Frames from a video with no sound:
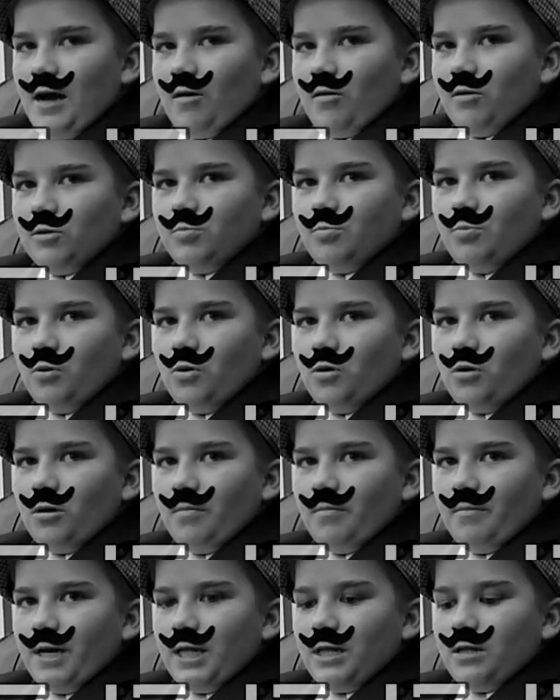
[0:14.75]
I was born
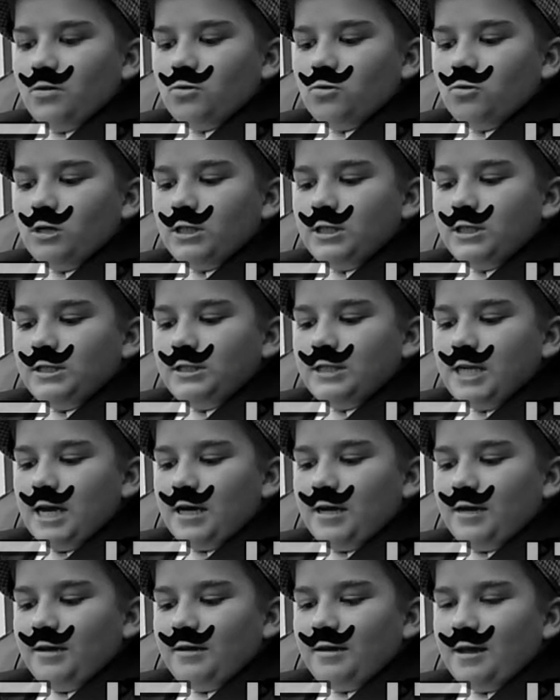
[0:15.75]
on May the
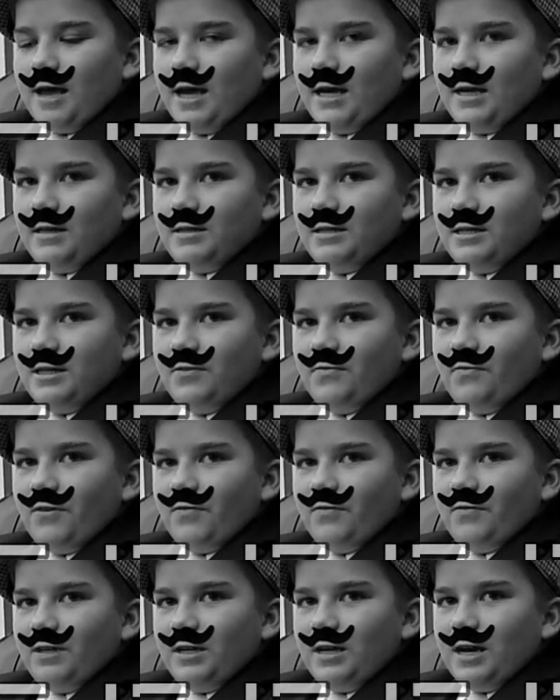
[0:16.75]
22nd,
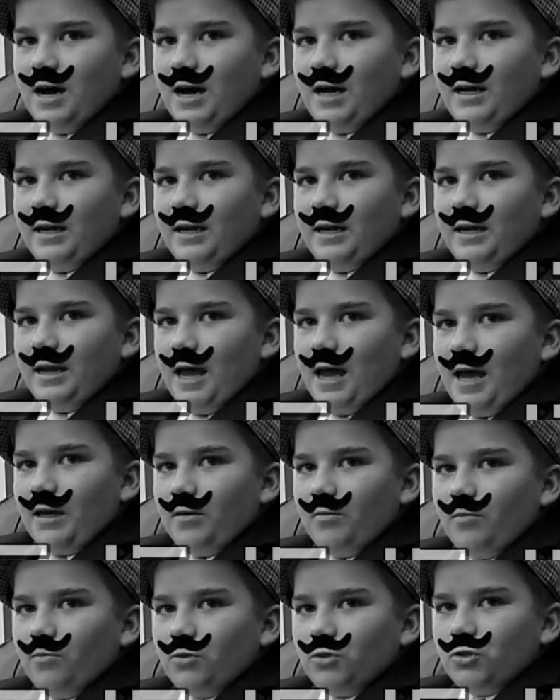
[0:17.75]
1859 in
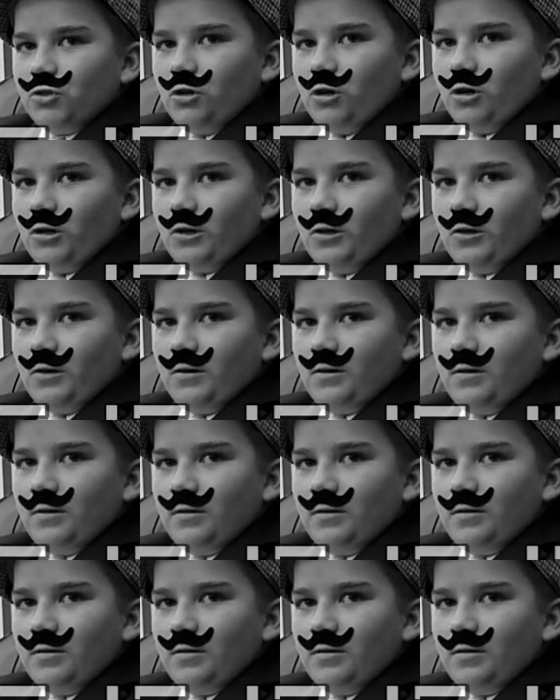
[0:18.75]
Edinburgh, Scotland.